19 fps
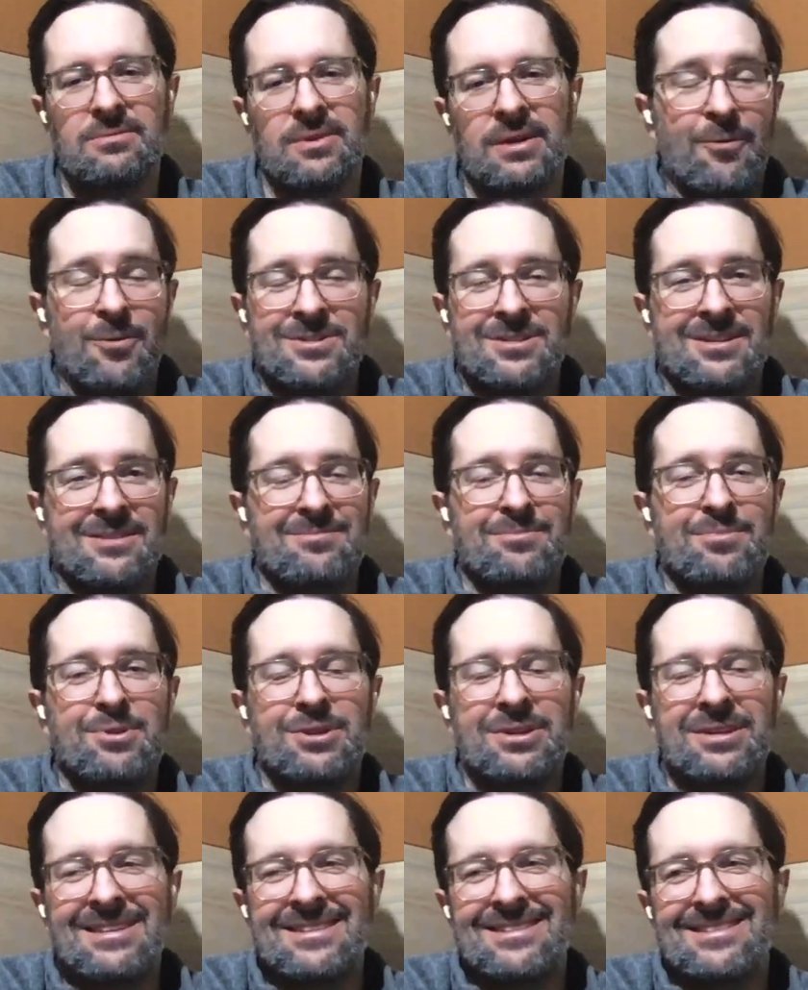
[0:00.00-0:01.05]
That was a
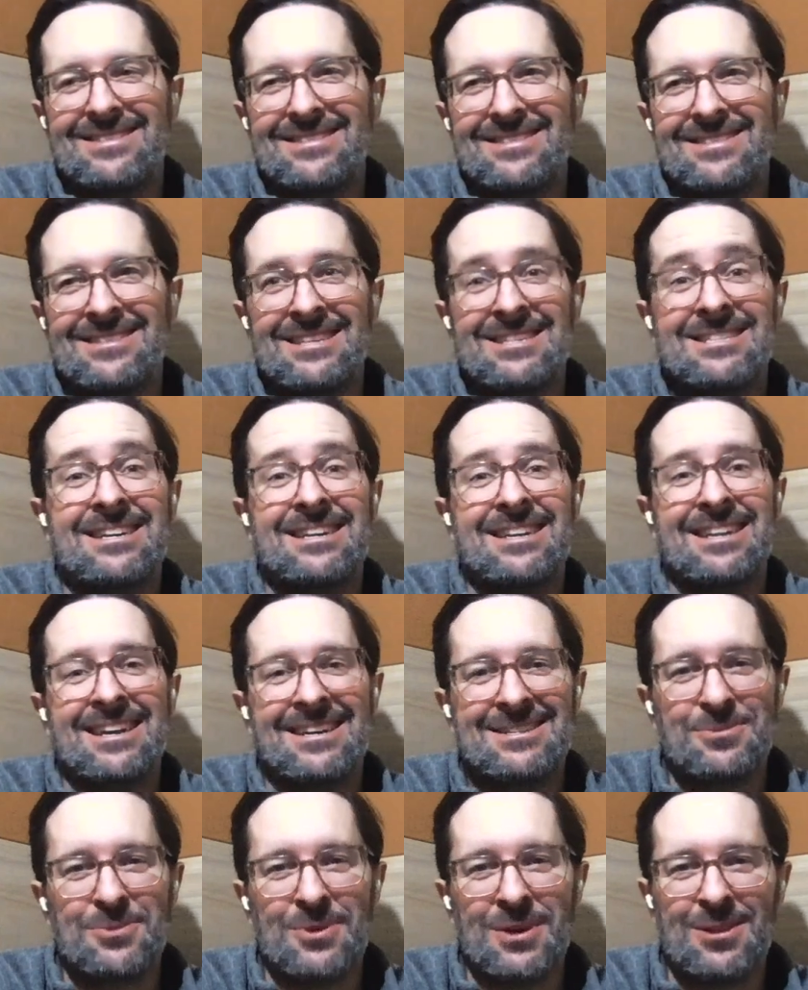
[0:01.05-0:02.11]
complete
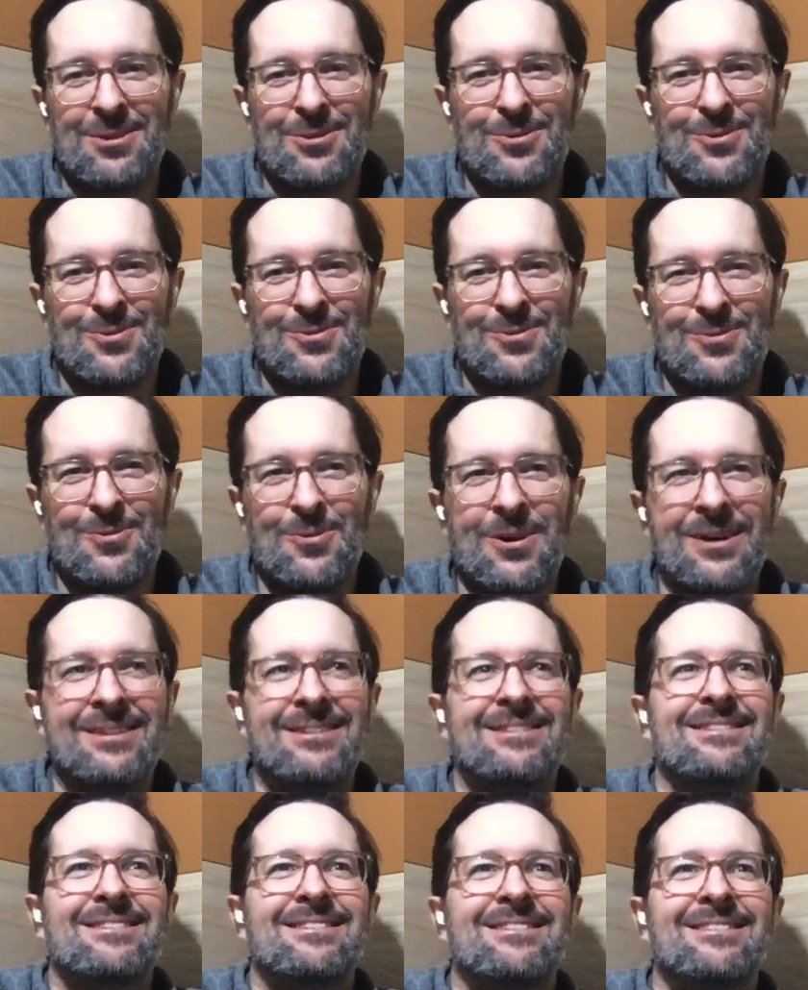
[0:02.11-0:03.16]
disconnect with
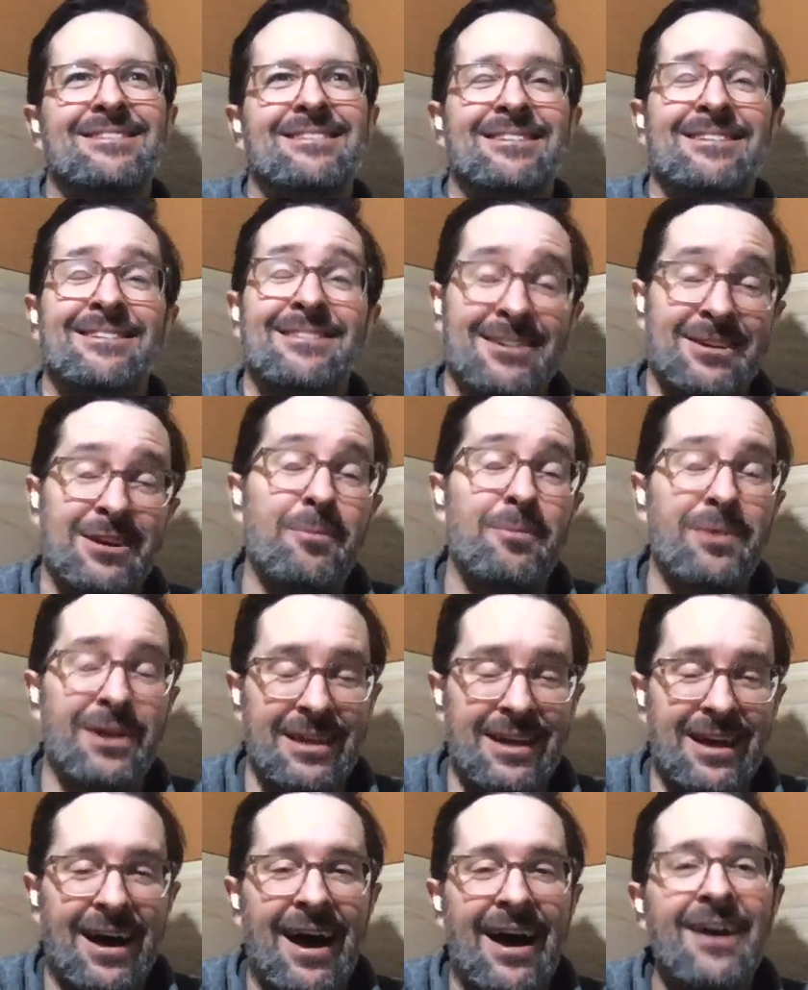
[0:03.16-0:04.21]
what the company
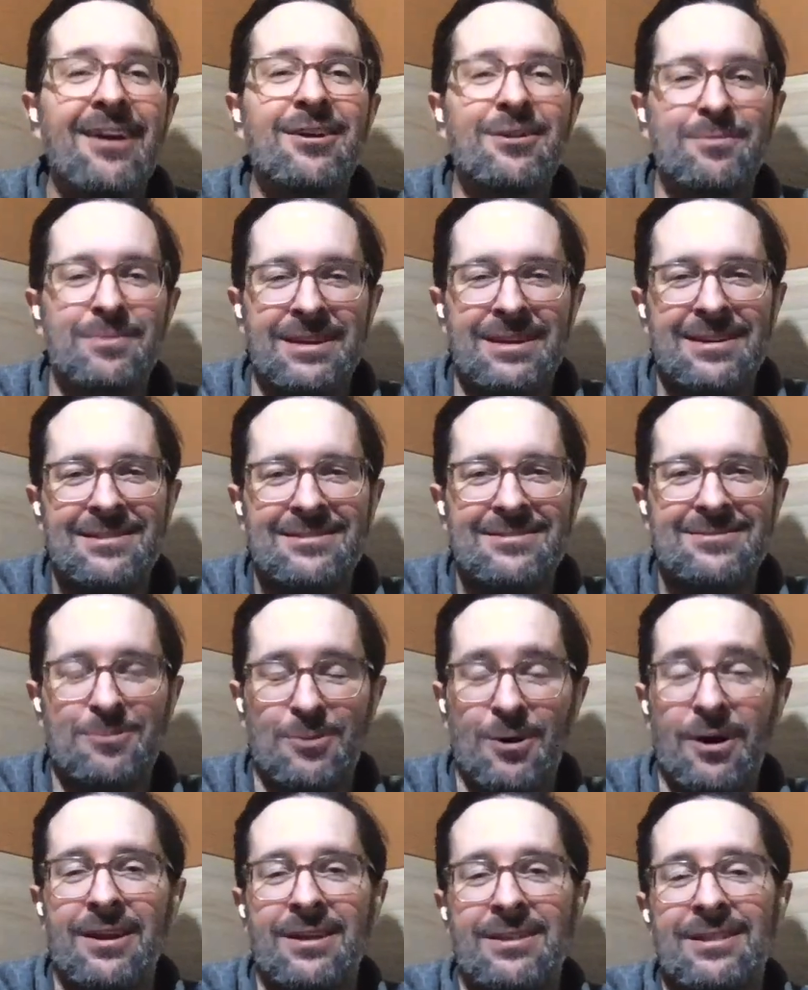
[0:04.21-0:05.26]
that hired me
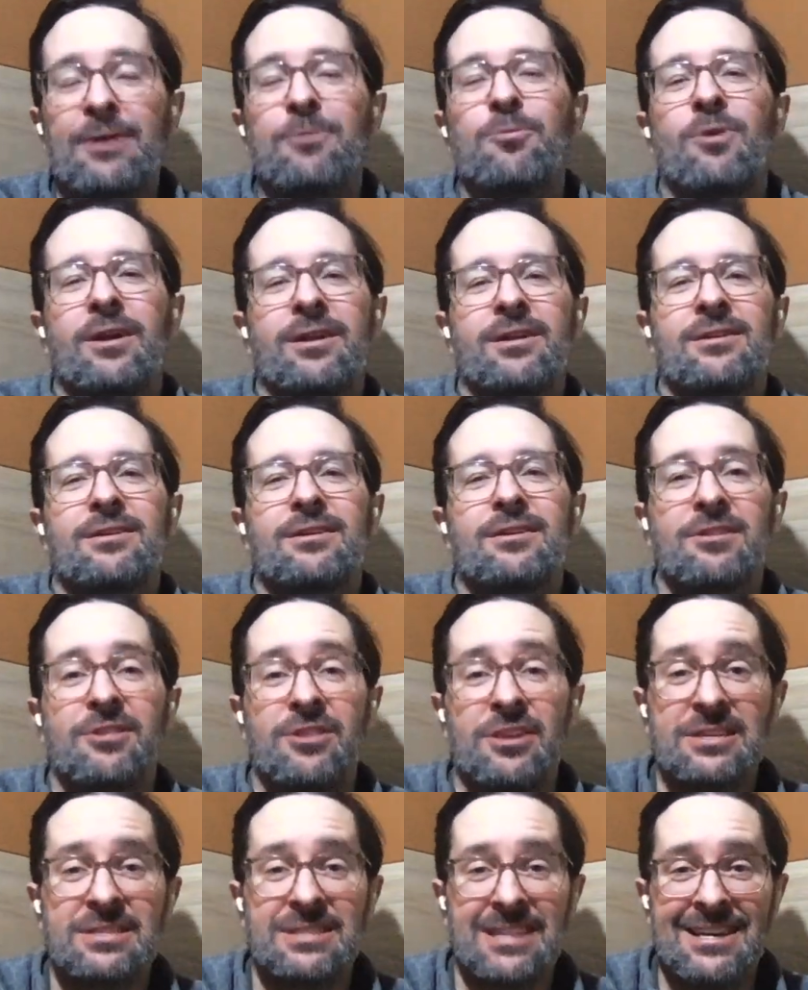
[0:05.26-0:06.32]
wanted. They wanted
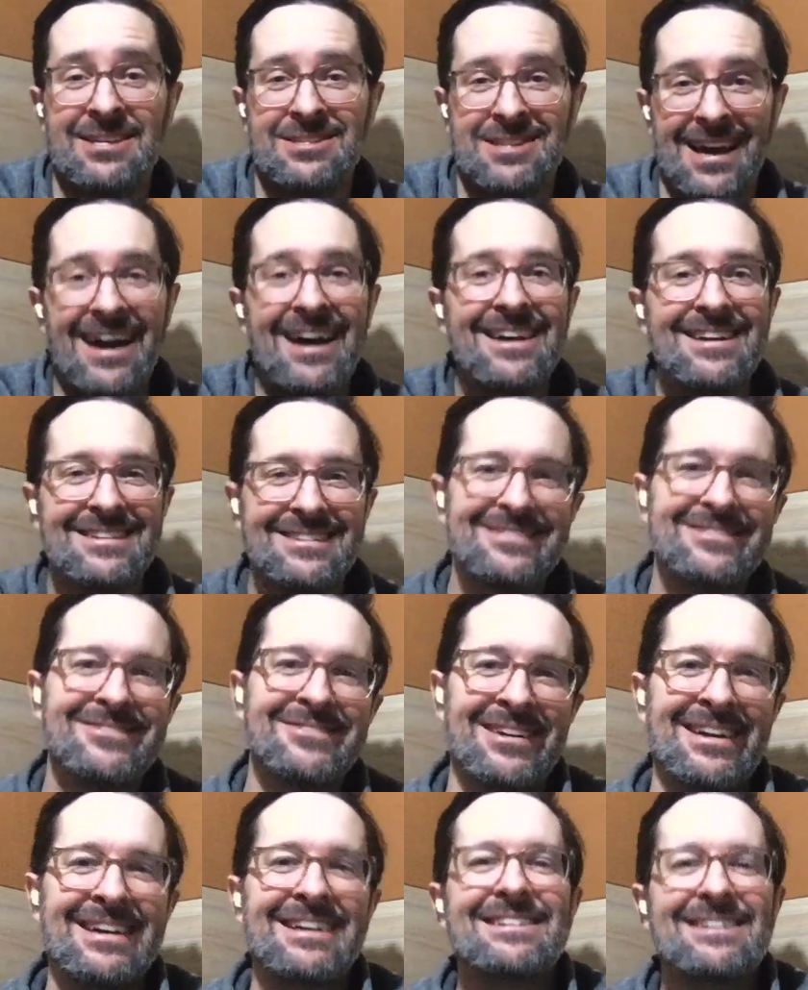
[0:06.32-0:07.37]
the sales guy,
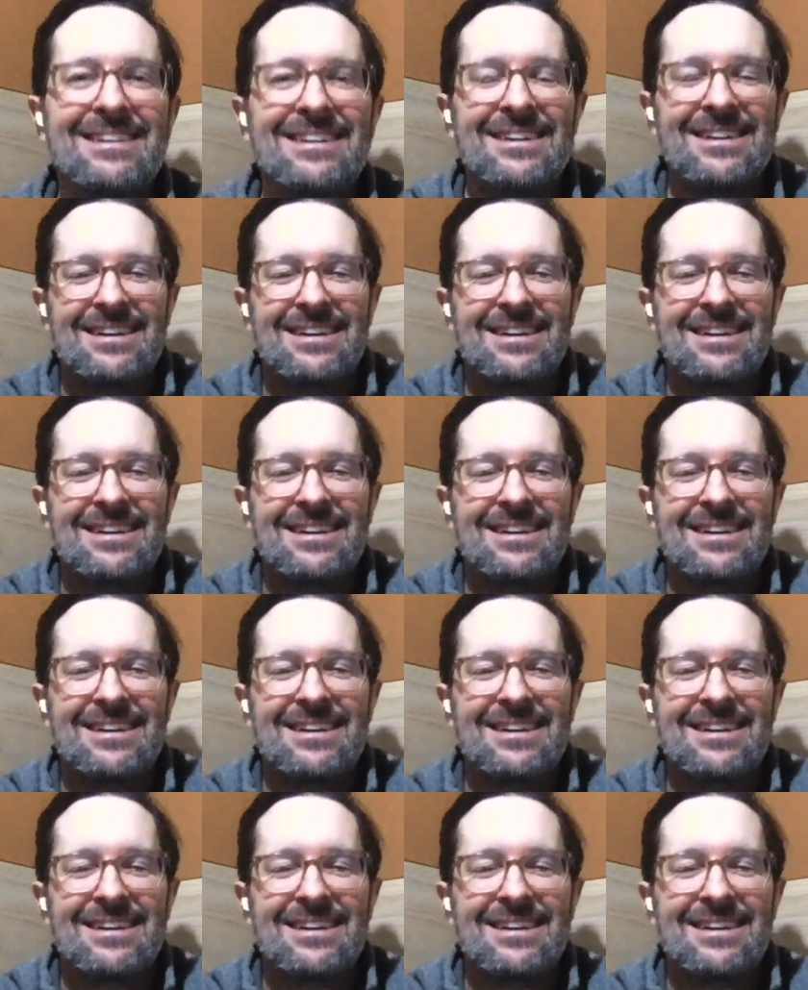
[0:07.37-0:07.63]
right?